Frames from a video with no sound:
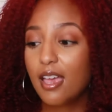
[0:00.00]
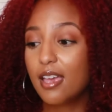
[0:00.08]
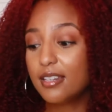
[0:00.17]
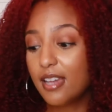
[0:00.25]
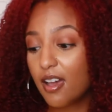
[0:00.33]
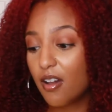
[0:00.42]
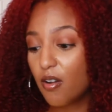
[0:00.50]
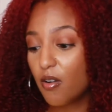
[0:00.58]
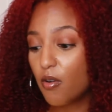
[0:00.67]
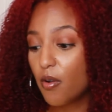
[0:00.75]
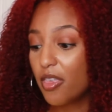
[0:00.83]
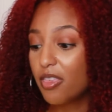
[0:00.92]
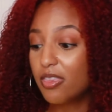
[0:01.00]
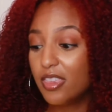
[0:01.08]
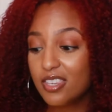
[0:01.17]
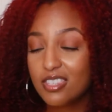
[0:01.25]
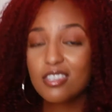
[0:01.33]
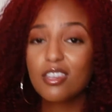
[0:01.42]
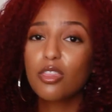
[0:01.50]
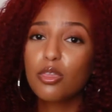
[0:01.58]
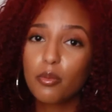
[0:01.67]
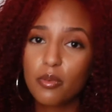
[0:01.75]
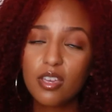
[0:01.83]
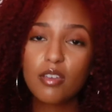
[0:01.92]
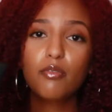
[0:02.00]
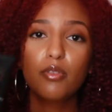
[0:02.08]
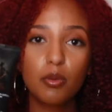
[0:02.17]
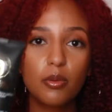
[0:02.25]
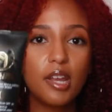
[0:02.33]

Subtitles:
Now this is a 3 fluid